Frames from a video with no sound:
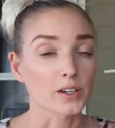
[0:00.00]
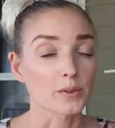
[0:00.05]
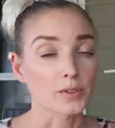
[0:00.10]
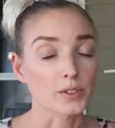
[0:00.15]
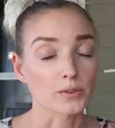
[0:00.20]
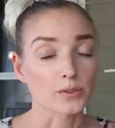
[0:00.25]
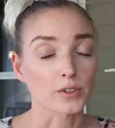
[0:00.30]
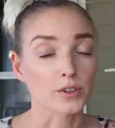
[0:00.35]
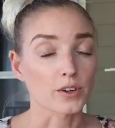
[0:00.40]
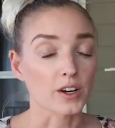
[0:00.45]
It
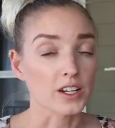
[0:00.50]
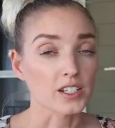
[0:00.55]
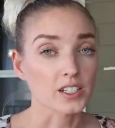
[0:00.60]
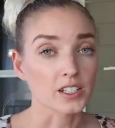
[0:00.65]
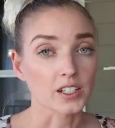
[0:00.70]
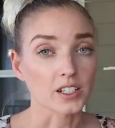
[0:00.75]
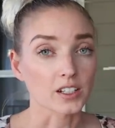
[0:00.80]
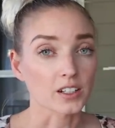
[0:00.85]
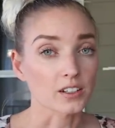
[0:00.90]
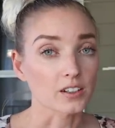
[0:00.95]
was
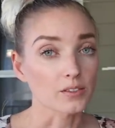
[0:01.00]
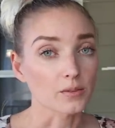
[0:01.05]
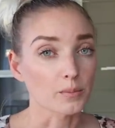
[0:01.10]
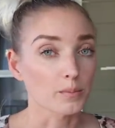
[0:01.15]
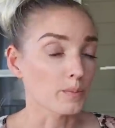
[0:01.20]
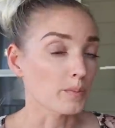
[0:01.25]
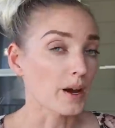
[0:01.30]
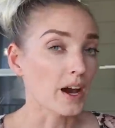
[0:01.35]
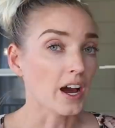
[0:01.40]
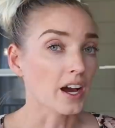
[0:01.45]
regressing
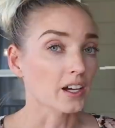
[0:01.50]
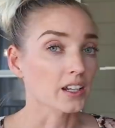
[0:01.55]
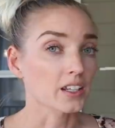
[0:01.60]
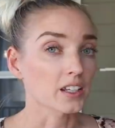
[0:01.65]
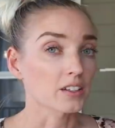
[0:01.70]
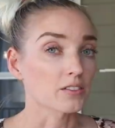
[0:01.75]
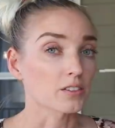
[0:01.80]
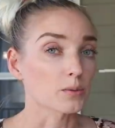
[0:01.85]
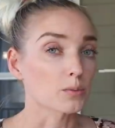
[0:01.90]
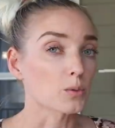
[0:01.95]
back
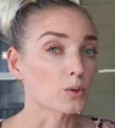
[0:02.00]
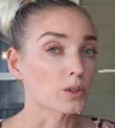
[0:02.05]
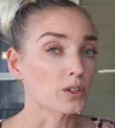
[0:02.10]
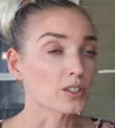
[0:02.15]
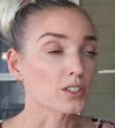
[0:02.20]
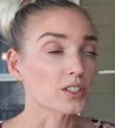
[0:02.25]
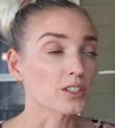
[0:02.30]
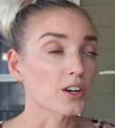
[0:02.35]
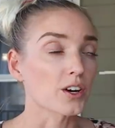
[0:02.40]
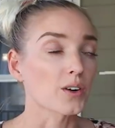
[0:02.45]
even more
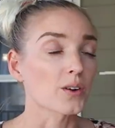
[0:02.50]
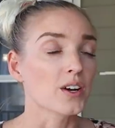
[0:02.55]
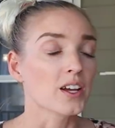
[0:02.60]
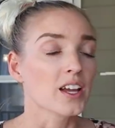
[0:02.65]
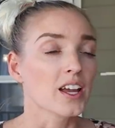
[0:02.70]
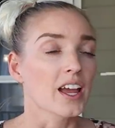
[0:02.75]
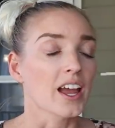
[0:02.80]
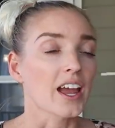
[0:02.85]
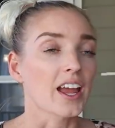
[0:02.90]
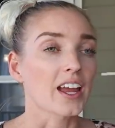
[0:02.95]
so
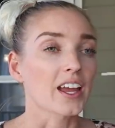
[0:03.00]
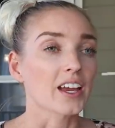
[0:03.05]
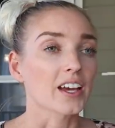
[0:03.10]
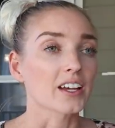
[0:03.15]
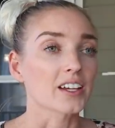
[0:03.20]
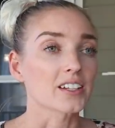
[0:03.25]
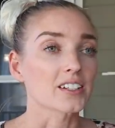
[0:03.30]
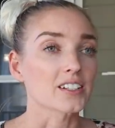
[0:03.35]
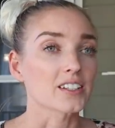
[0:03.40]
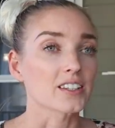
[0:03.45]

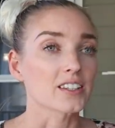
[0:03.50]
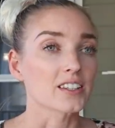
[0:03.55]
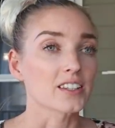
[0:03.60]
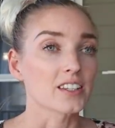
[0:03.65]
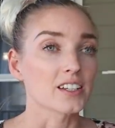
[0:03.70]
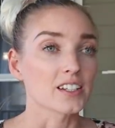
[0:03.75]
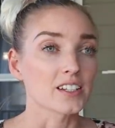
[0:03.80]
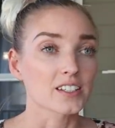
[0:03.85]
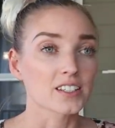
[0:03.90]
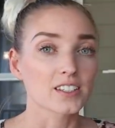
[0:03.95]
and
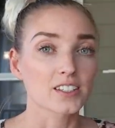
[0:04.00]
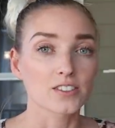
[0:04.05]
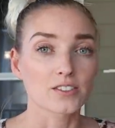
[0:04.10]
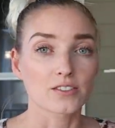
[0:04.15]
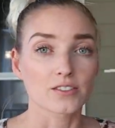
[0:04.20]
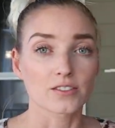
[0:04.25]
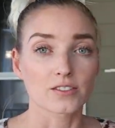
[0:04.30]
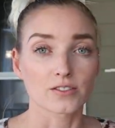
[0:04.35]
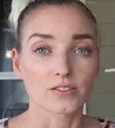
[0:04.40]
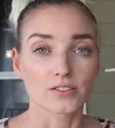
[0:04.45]
this
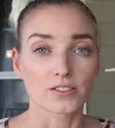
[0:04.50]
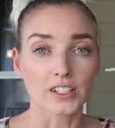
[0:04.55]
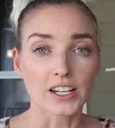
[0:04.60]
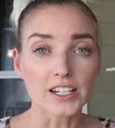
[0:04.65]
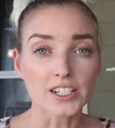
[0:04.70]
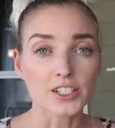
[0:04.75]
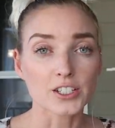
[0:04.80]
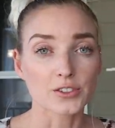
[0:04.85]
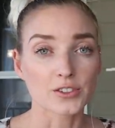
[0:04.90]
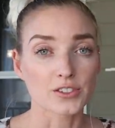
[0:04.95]

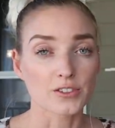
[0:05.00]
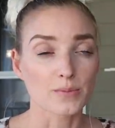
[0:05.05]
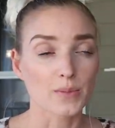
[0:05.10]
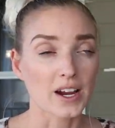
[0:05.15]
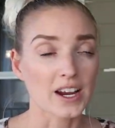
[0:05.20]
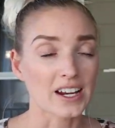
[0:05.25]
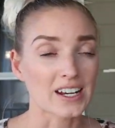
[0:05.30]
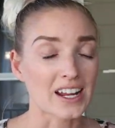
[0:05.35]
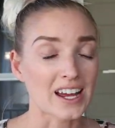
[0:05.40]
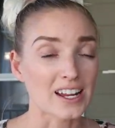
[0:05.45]
flight student of
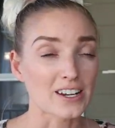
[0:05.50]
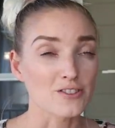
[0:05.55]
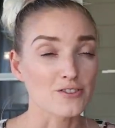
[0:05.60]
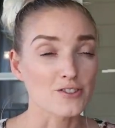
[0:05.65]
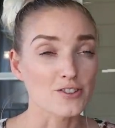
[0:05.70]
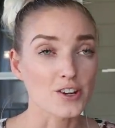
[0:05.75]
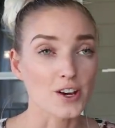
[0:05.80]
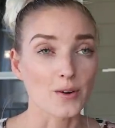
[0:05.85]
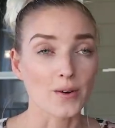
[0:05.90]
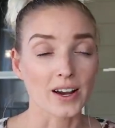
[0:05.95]
mine had
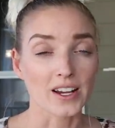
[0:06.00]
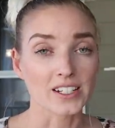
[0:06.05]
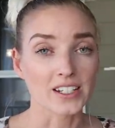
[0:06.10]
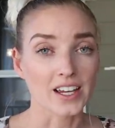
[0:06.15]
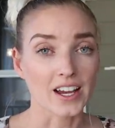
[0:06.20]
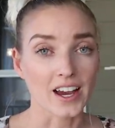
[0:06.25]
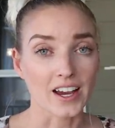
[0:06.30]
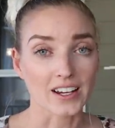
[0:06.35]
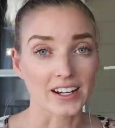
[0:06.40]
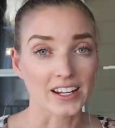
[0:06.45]
no
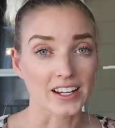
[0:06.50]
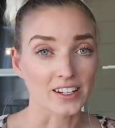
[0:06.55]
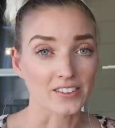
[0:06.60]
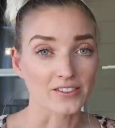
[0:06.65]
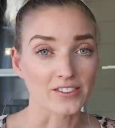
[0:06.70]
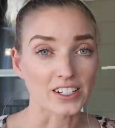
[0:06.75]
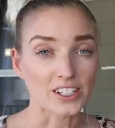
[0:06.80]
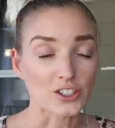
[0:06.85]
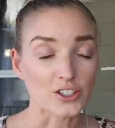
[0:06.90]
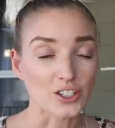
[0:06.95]
idea how to hand
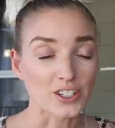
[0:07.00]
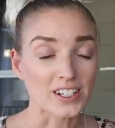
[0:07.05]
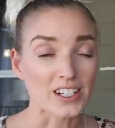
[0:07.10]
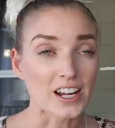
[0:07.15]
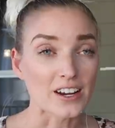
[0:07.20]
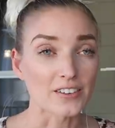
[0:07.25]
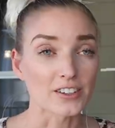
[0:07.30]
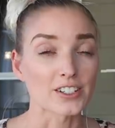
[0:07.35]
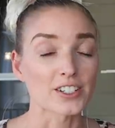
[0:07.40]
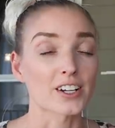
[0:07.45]
feed. She'd
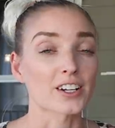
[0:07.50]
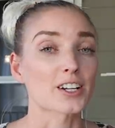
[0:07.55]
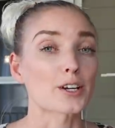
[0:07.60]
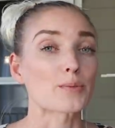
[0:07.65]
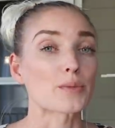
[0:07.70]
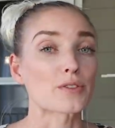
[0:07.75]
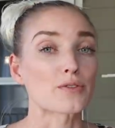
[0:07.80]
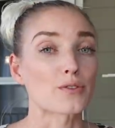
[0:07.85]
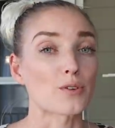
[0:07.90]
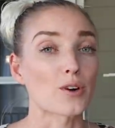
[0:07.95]
never done
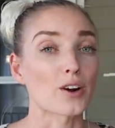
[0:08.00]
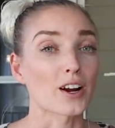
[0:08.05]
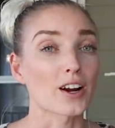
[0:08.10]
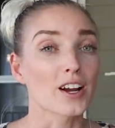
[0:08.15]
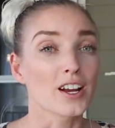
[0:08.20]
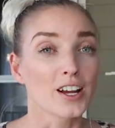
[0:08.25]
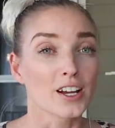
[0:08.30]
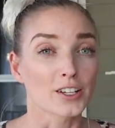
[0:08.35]
it before.